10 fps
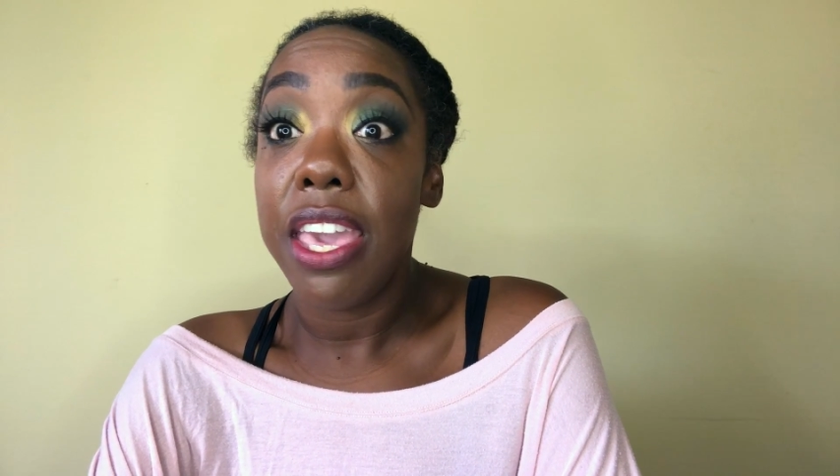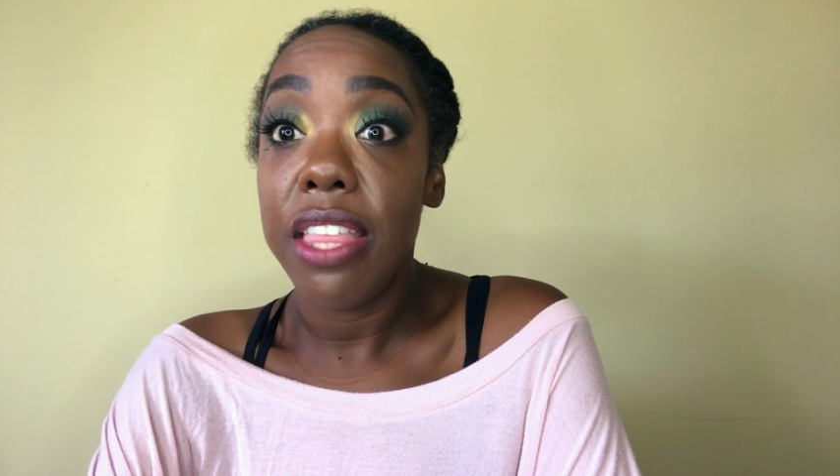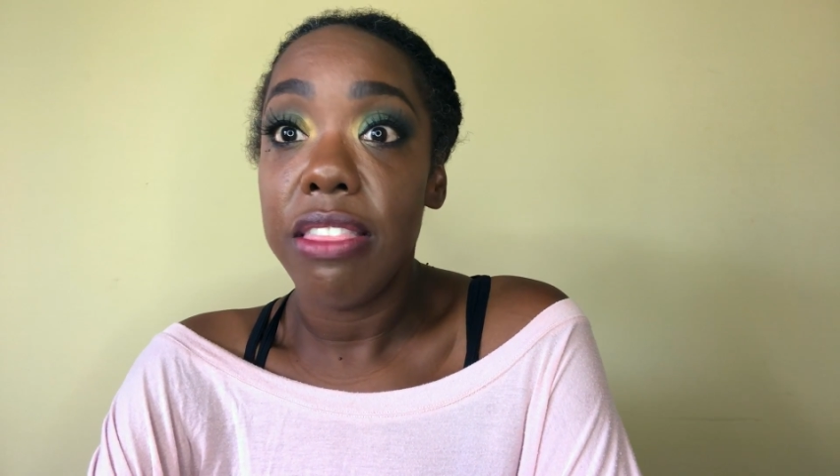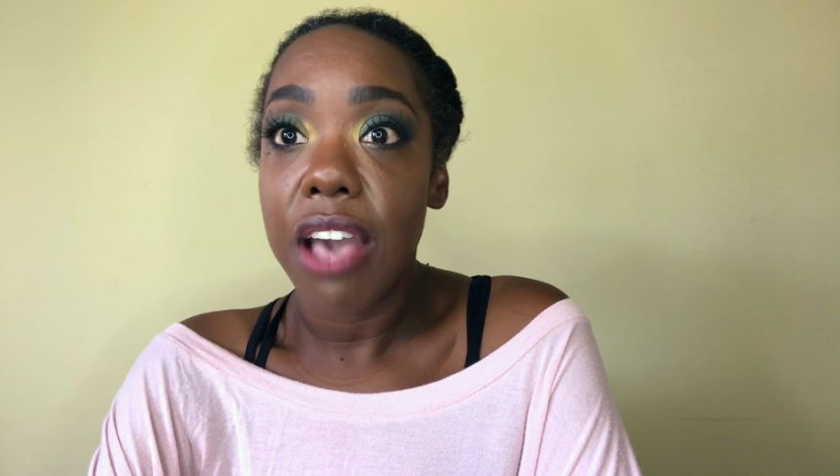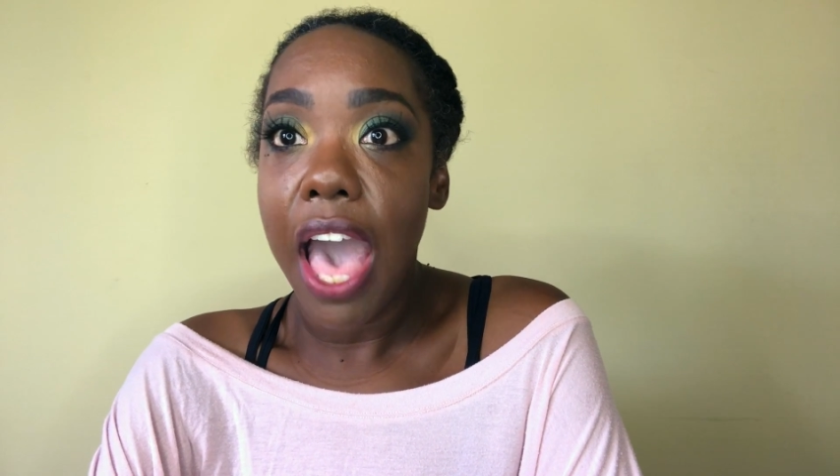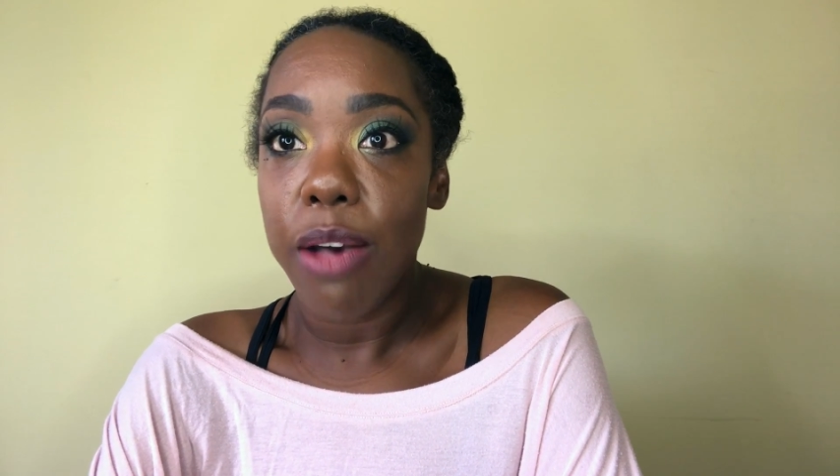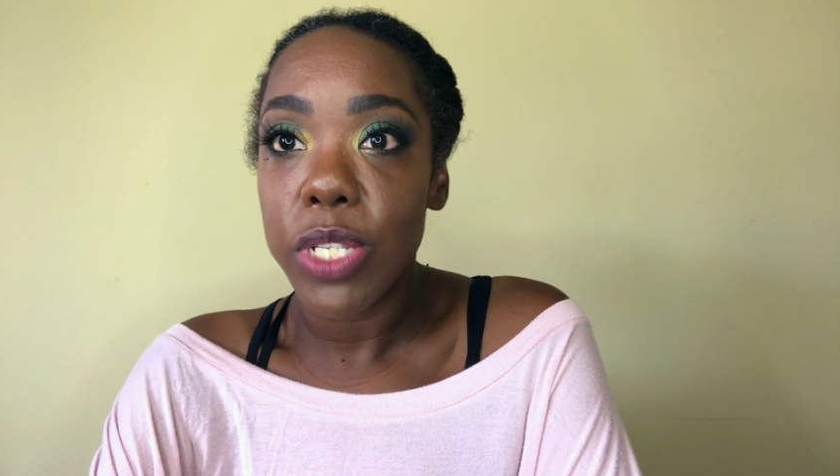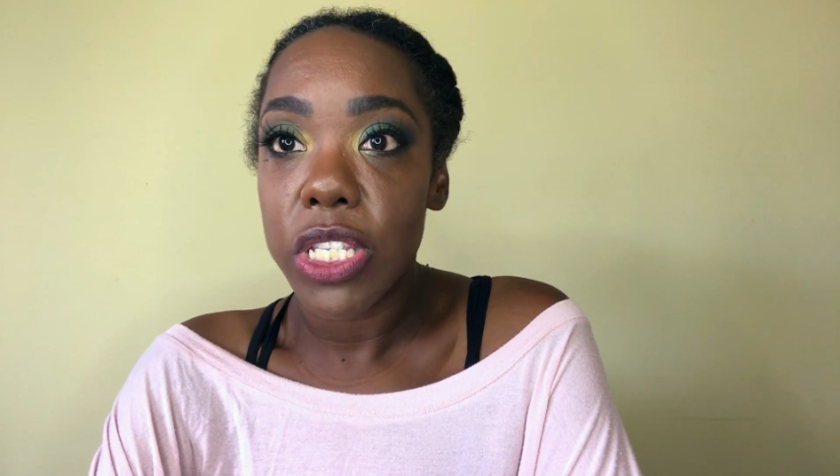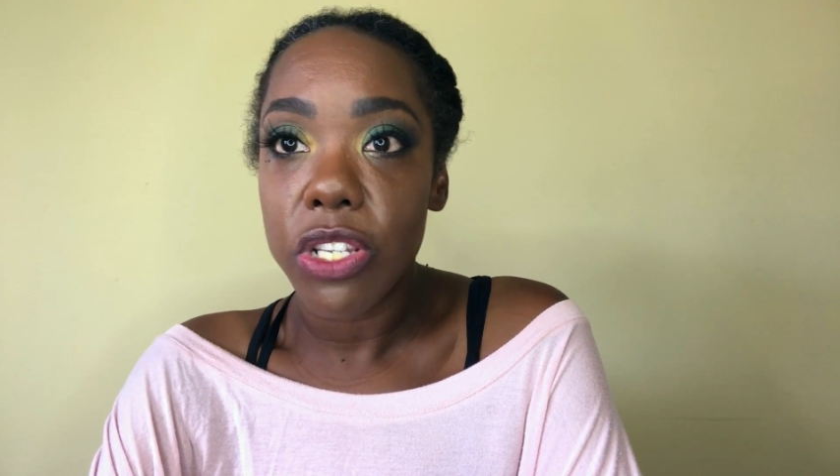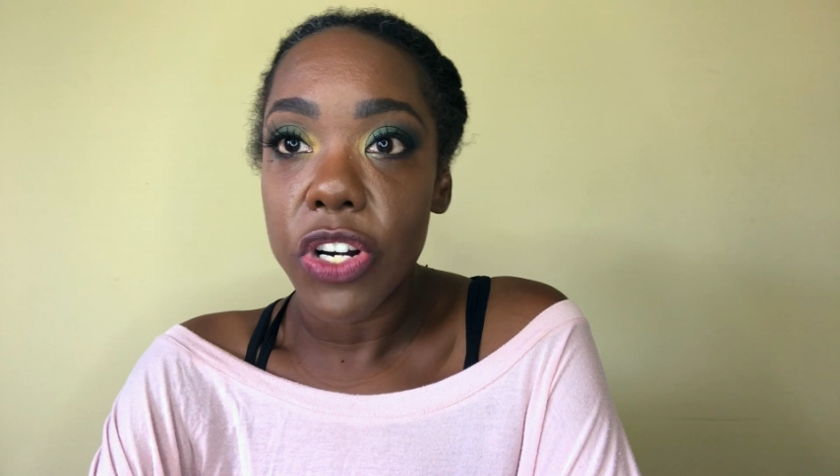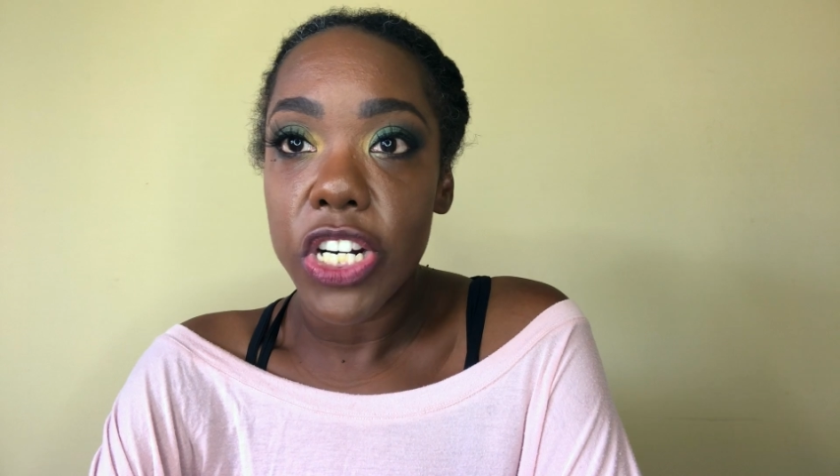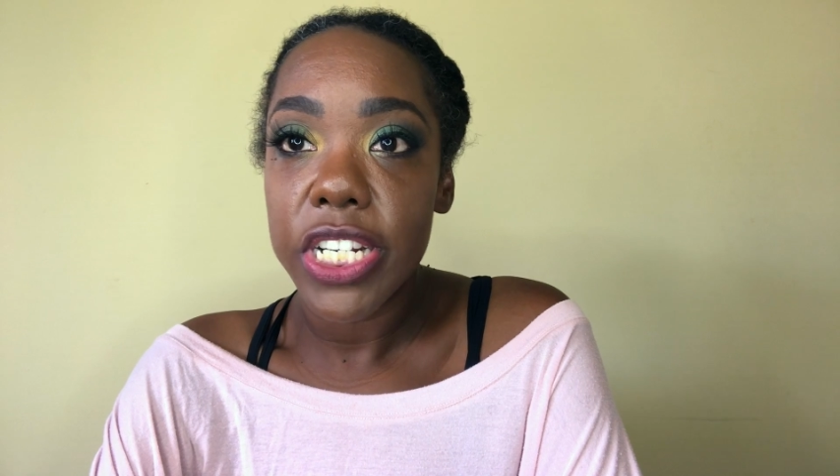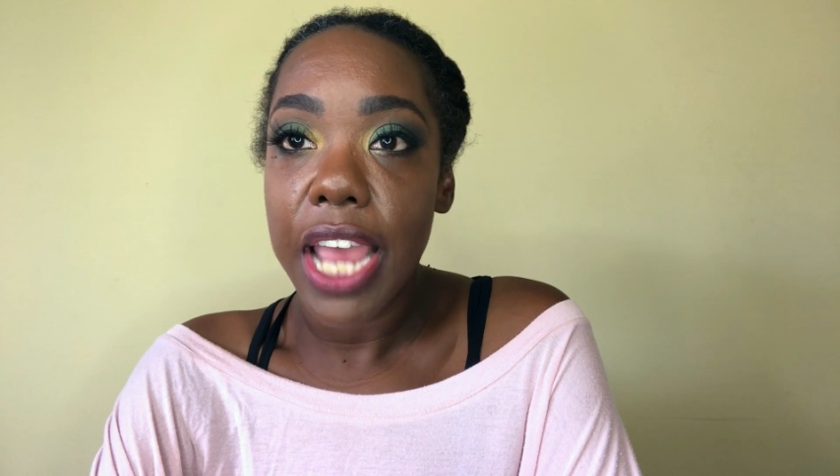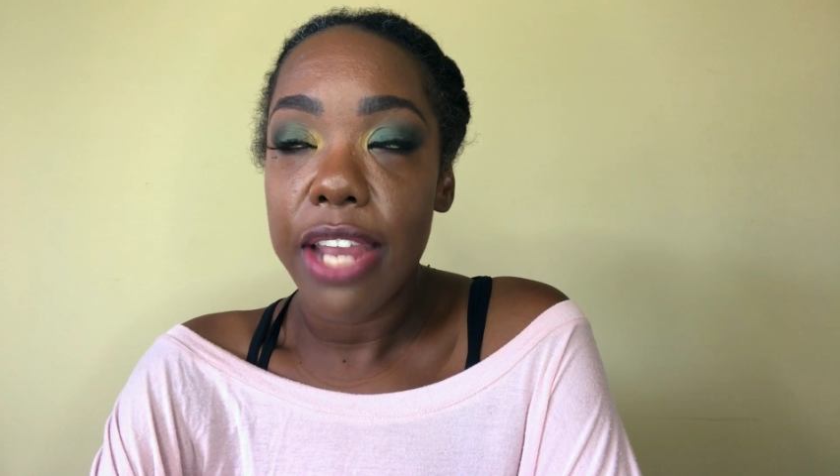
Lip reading: in the house search.